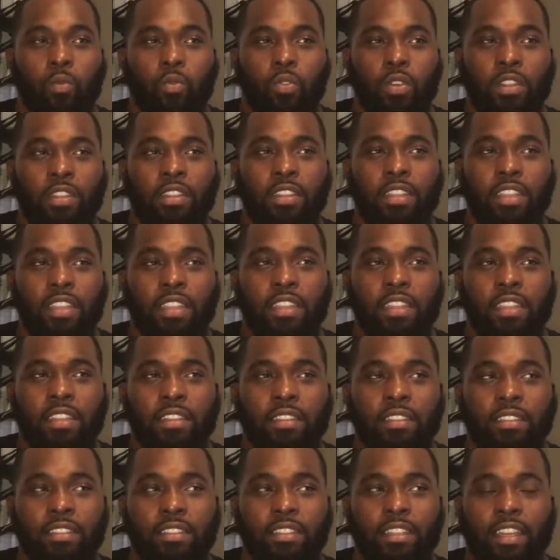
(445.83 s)
One thing I
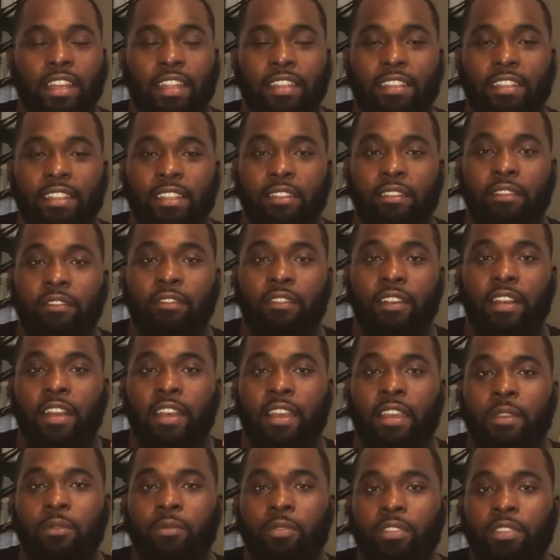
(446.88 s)
did
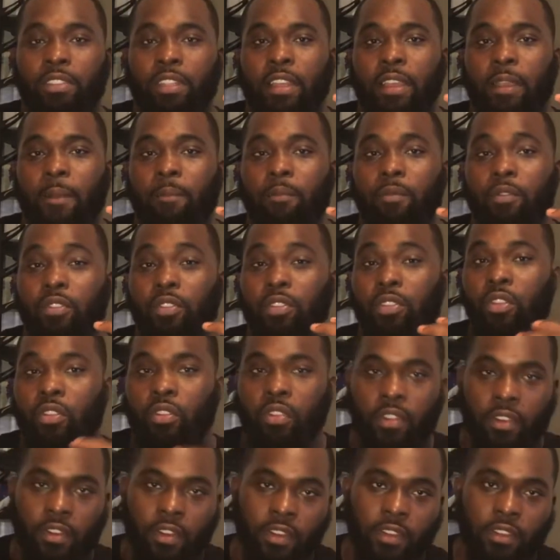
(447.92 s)
find was that
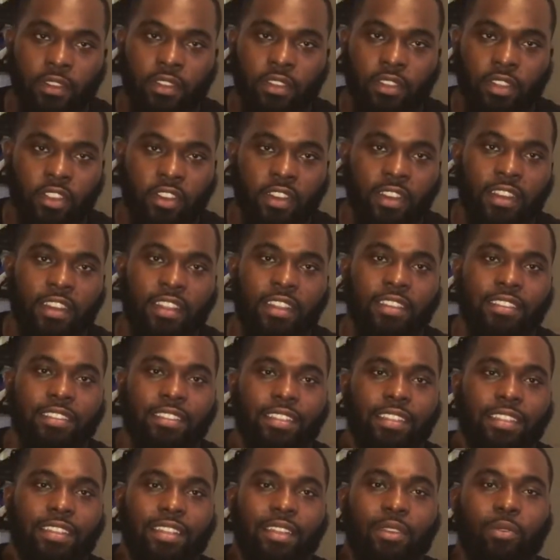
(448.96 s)
during the 30 days,
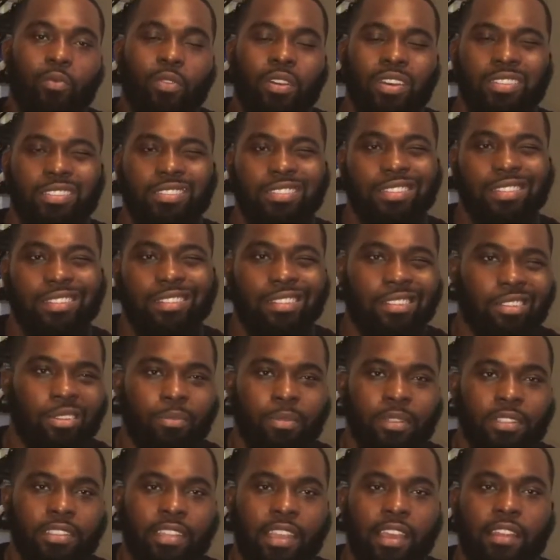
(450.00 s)
it was a little
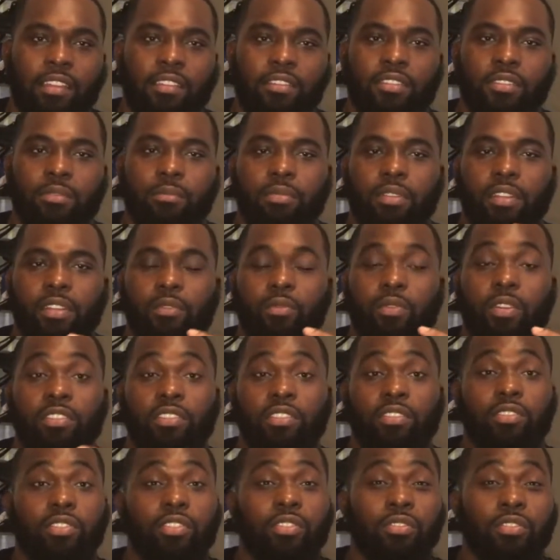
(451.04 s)
bit challenging, but it
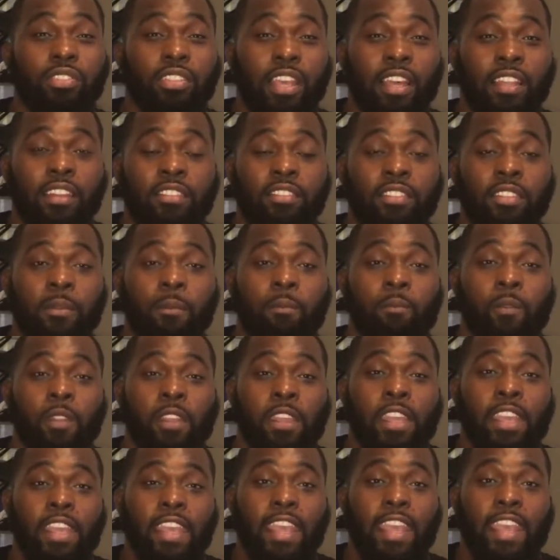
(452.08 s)
wasn't too challenging.
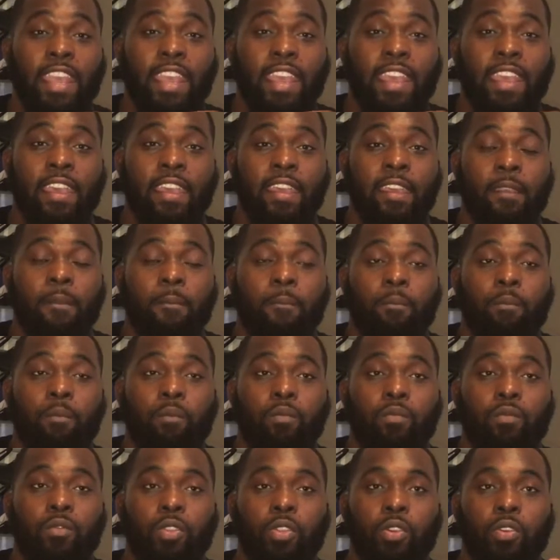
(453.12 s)
And
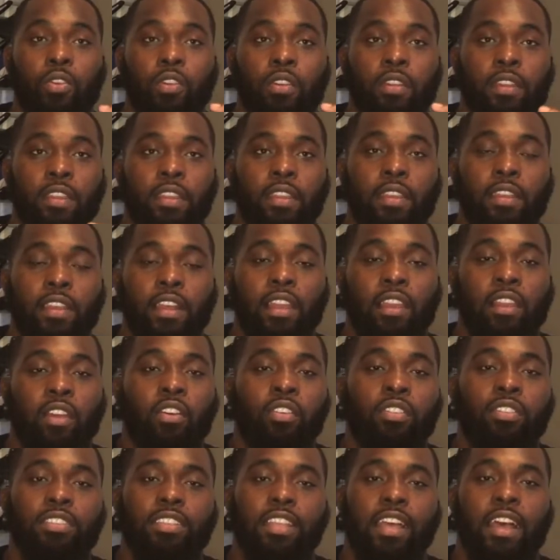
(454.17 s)
doing it
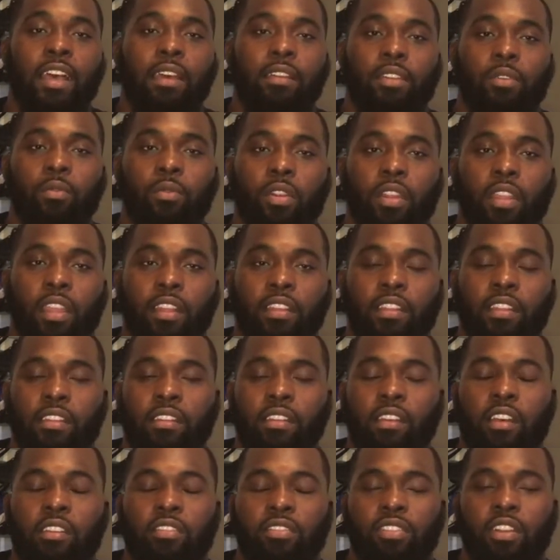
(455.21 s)
alongside the workout
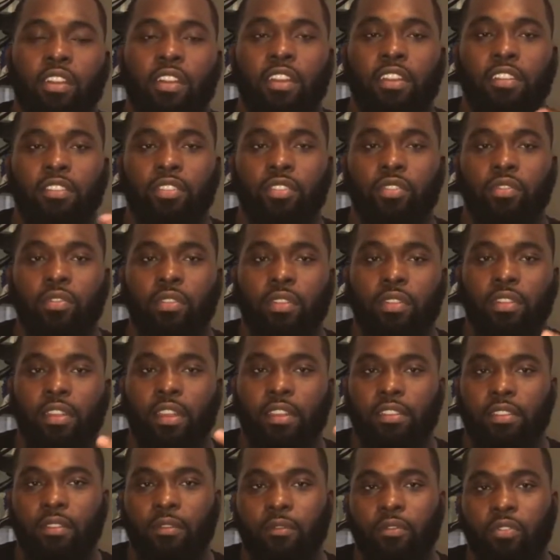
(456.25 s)
that I was already doing,
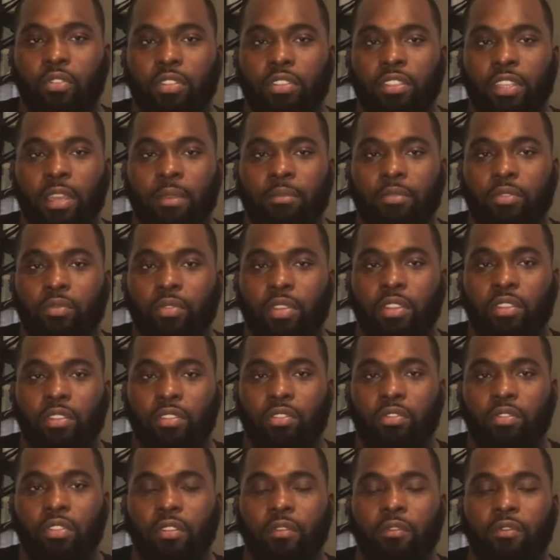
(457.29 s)
like the 4 times a week, or
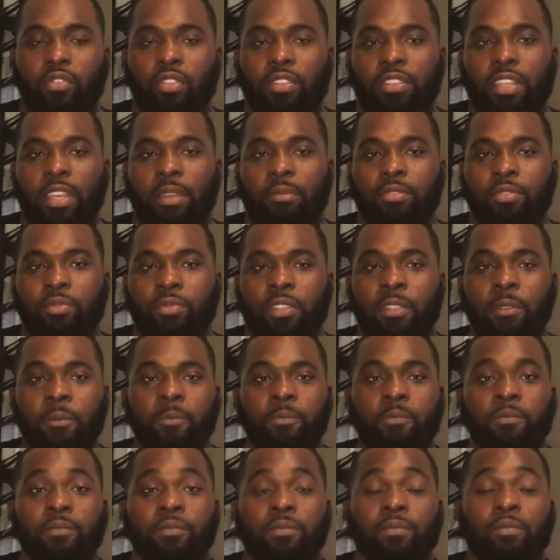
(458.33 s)
3 to 4 times a week,
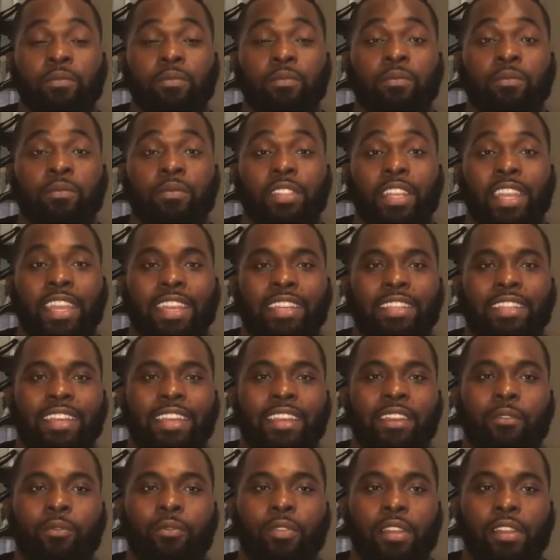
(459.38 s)
it
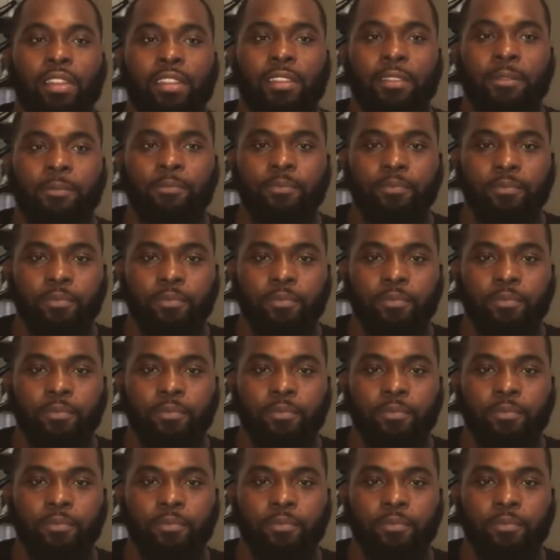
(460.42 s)
didn't really